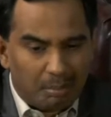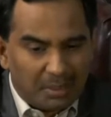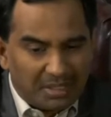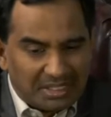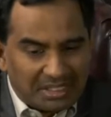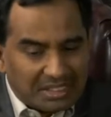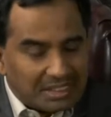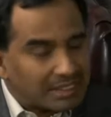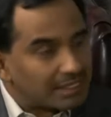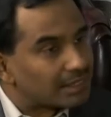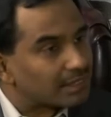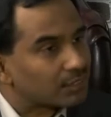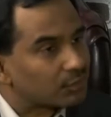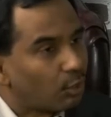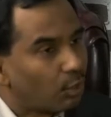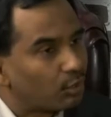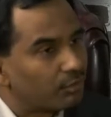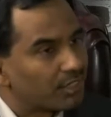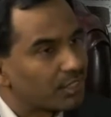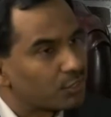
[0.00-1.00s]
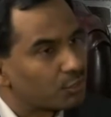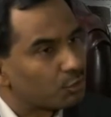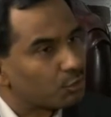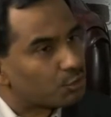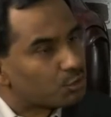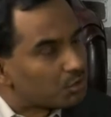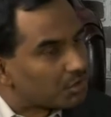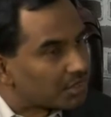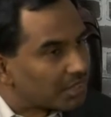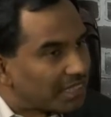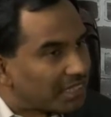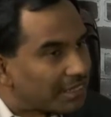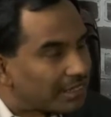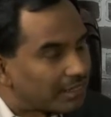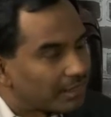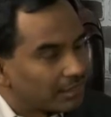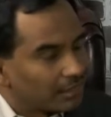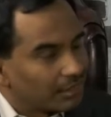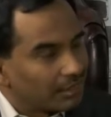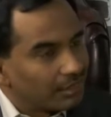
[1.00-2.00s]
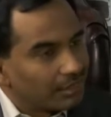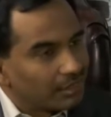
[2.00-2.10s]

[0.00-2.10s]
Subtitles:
businesses always used to think